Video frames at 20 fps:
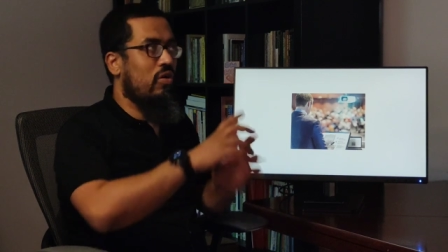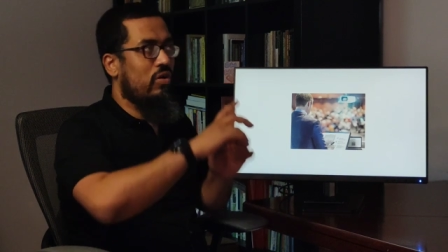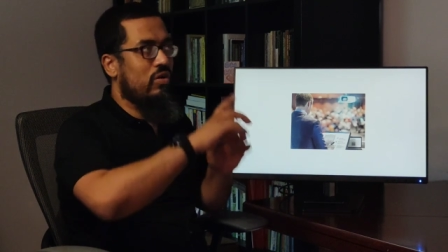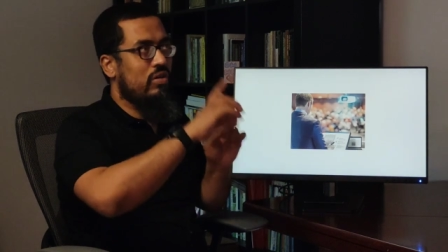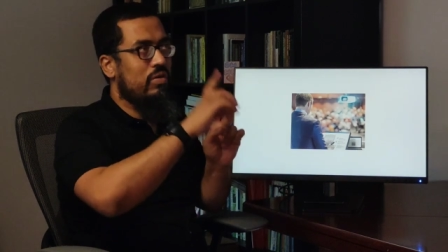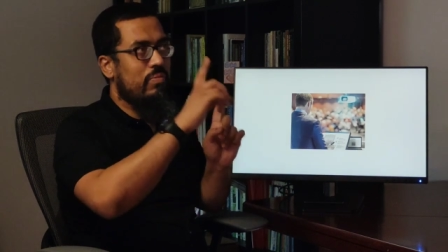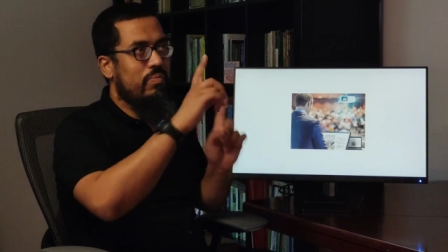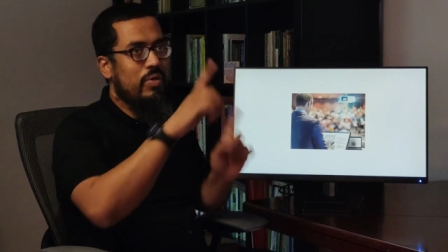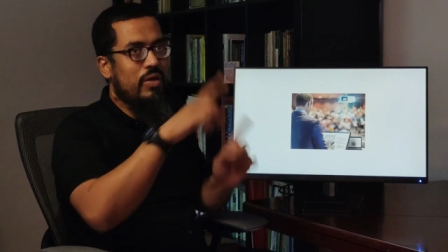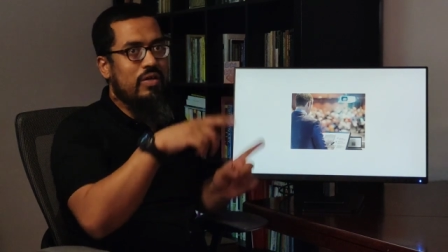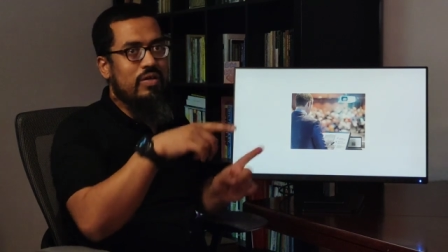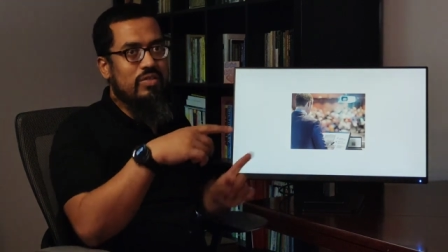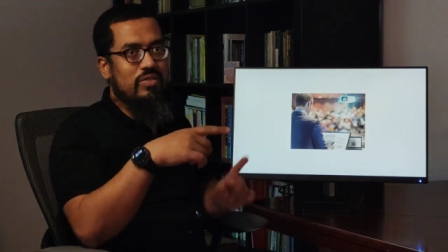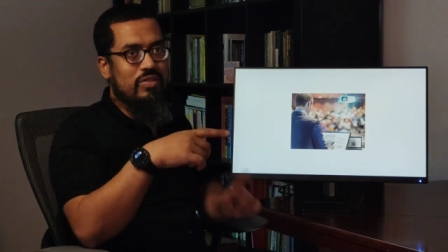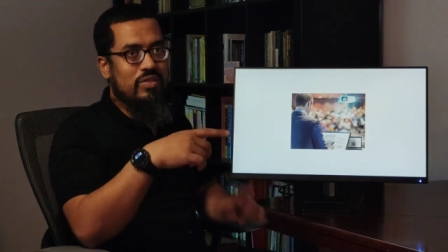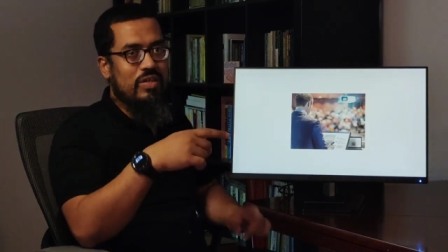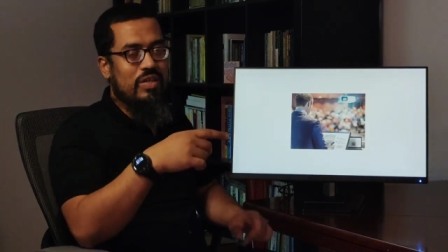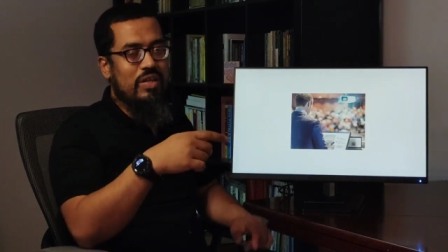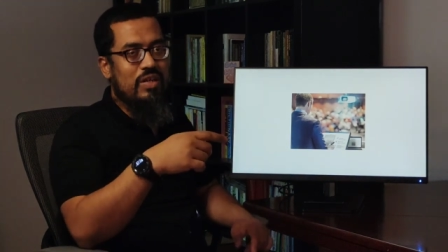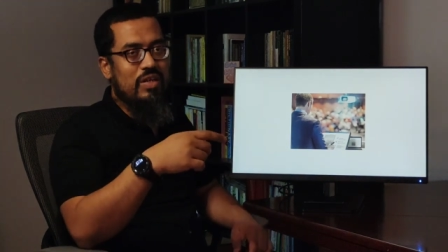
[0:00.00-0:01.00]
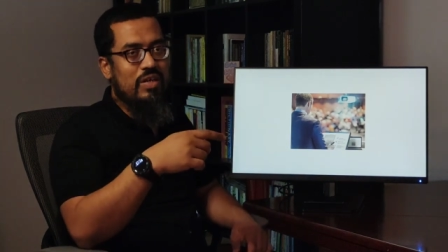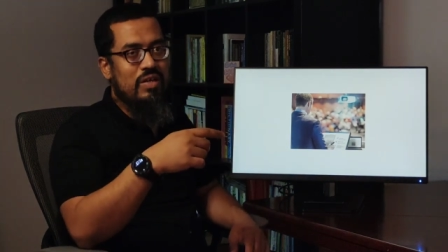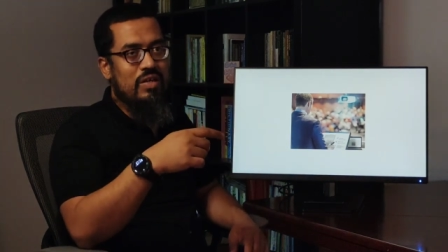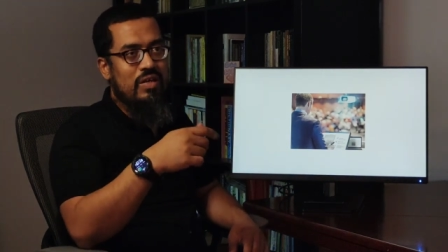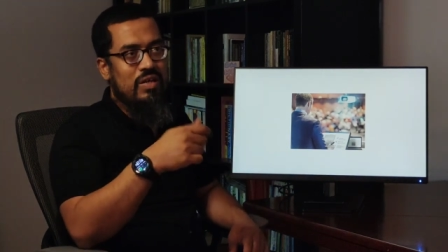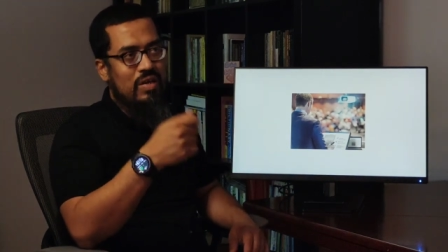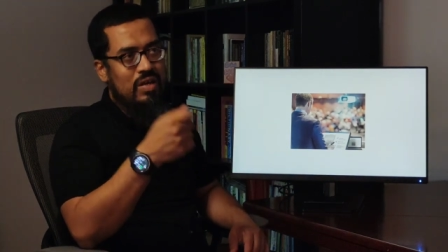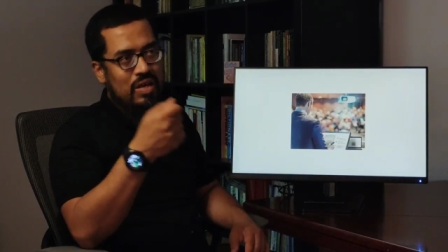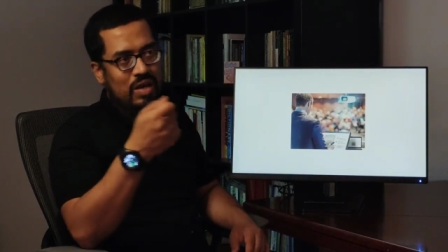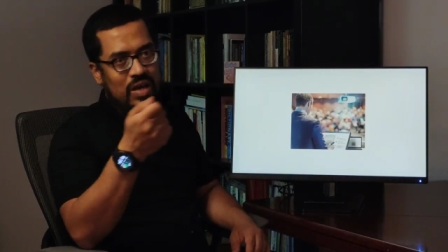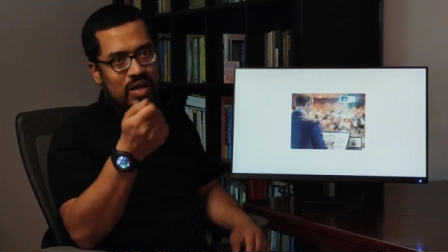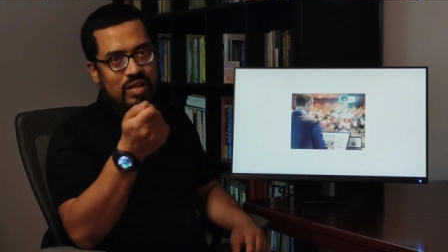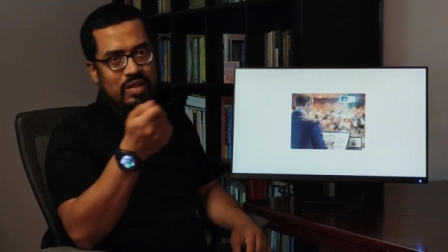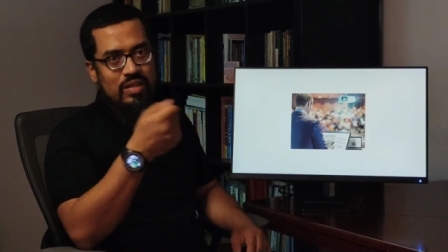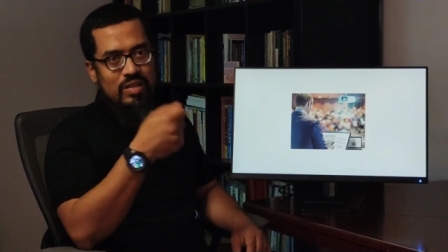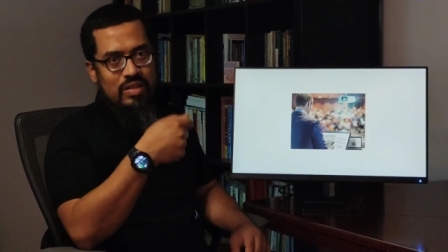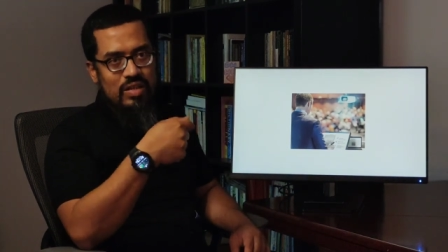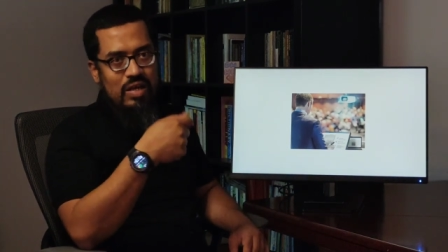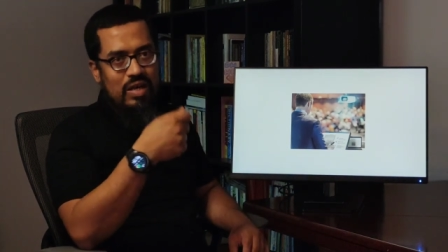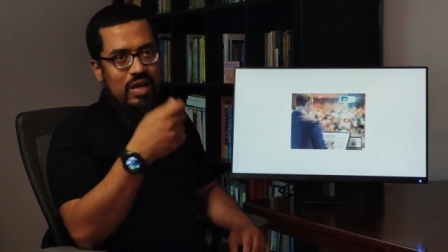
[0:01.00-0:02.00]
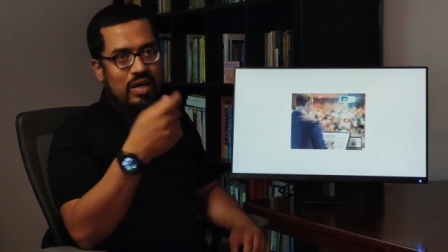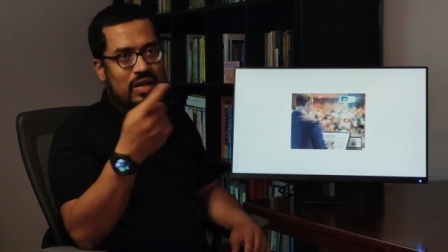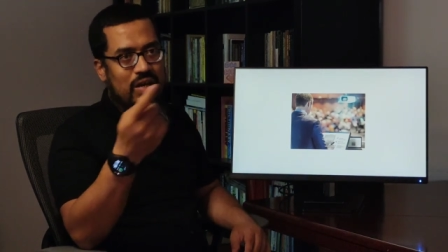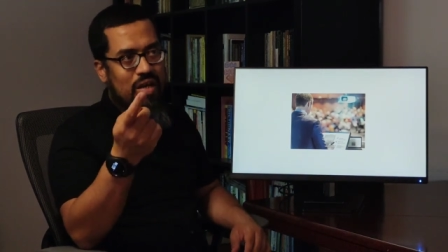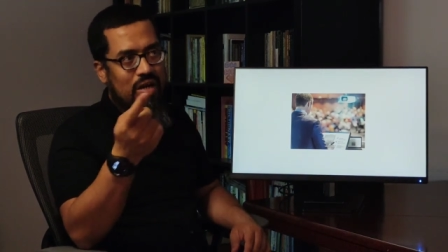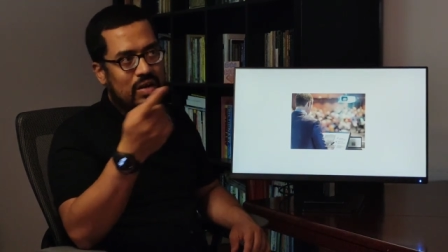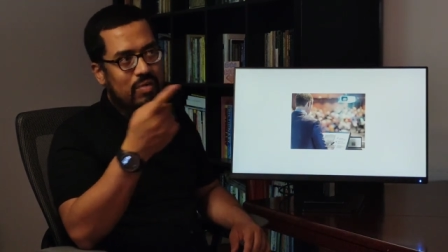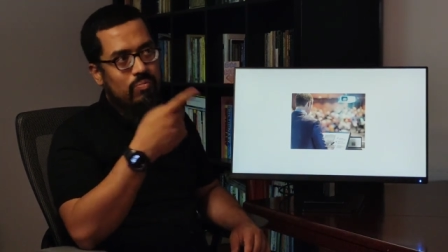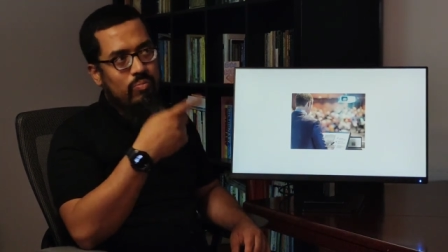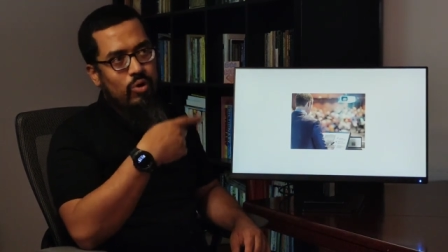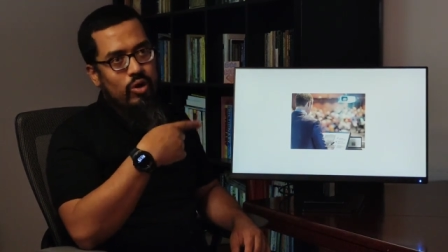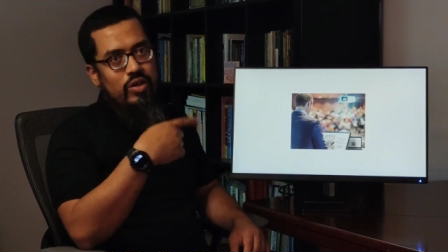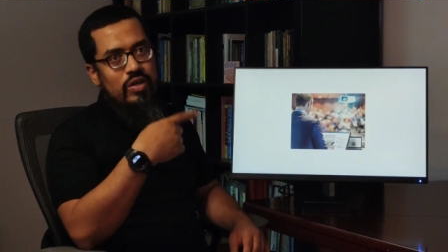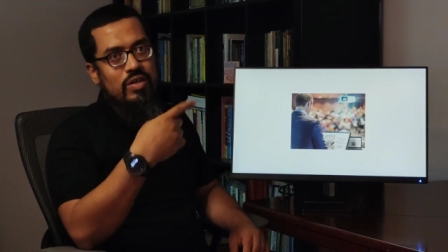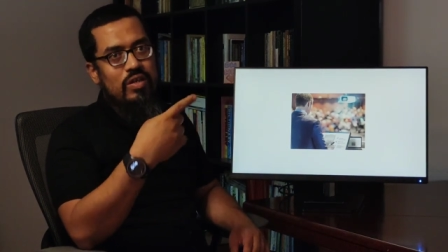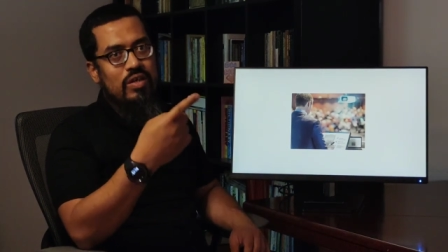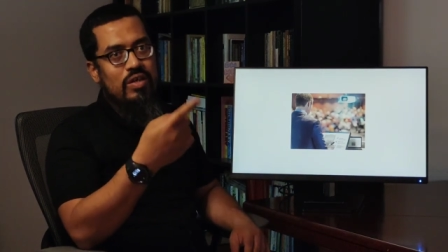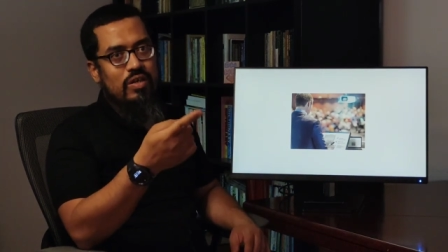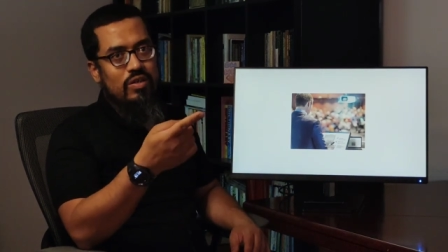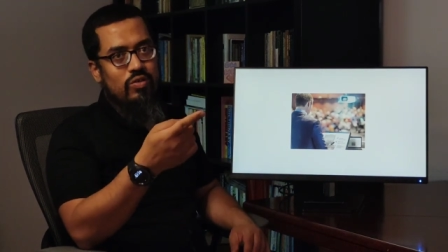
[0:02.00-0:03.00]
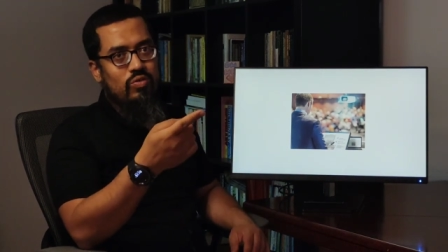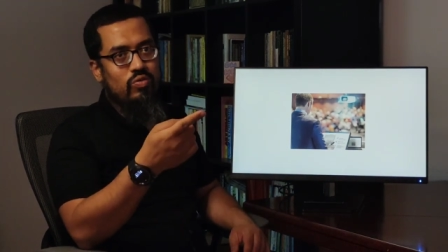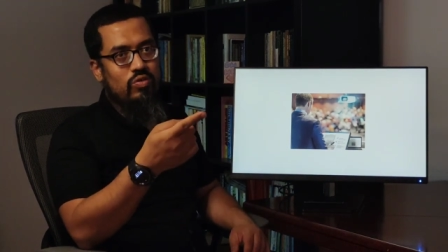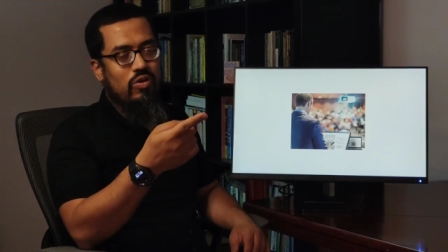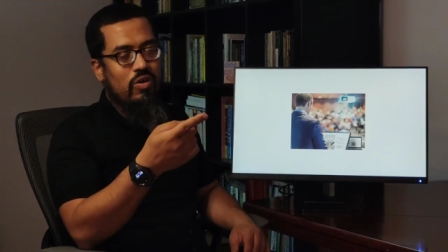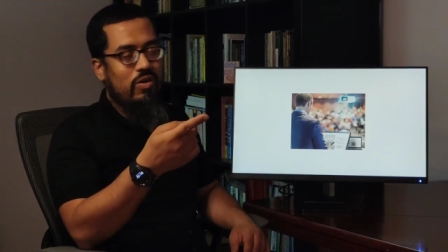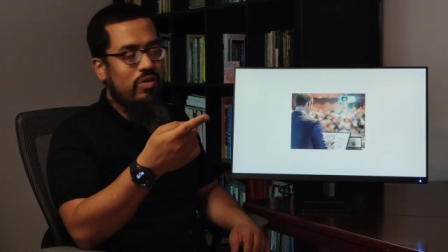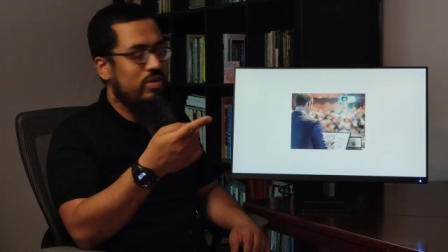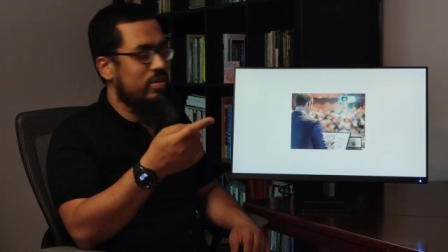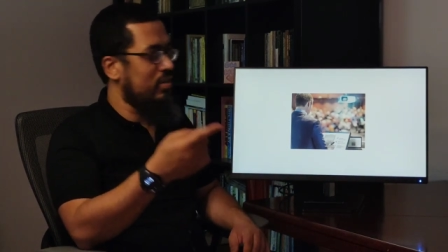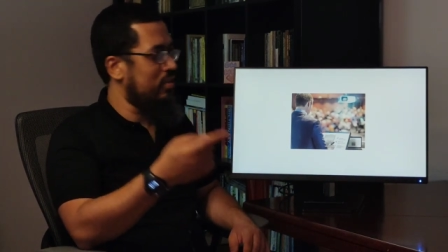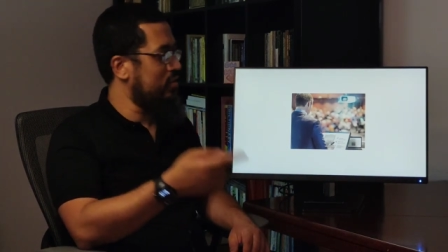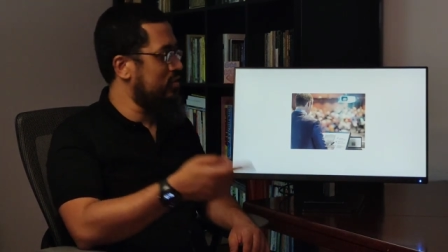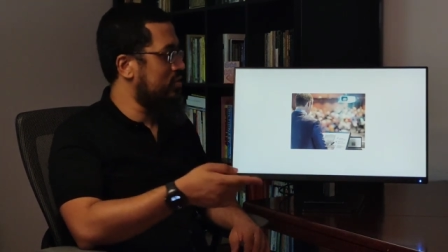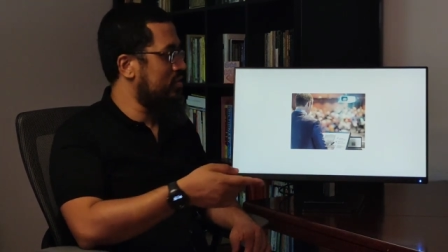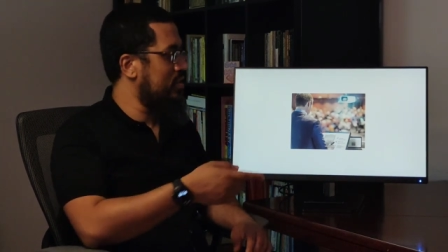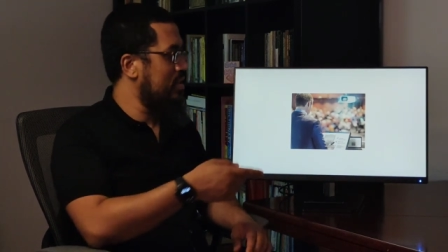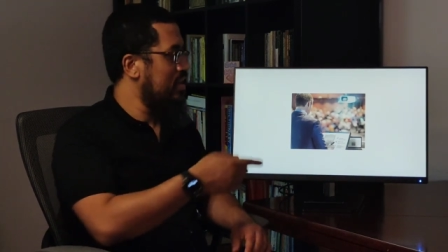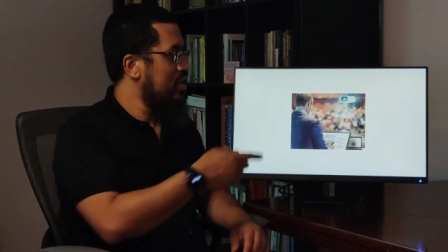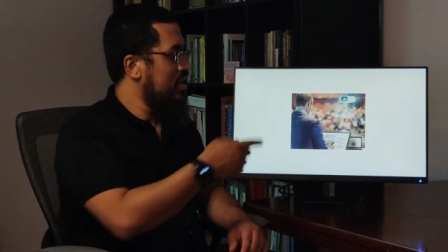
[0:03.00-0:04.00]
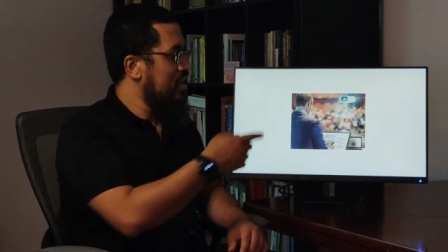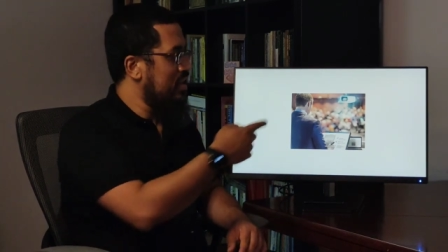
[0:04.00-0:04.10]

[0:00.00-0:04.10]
on a bigger screen and pointing it to the audience.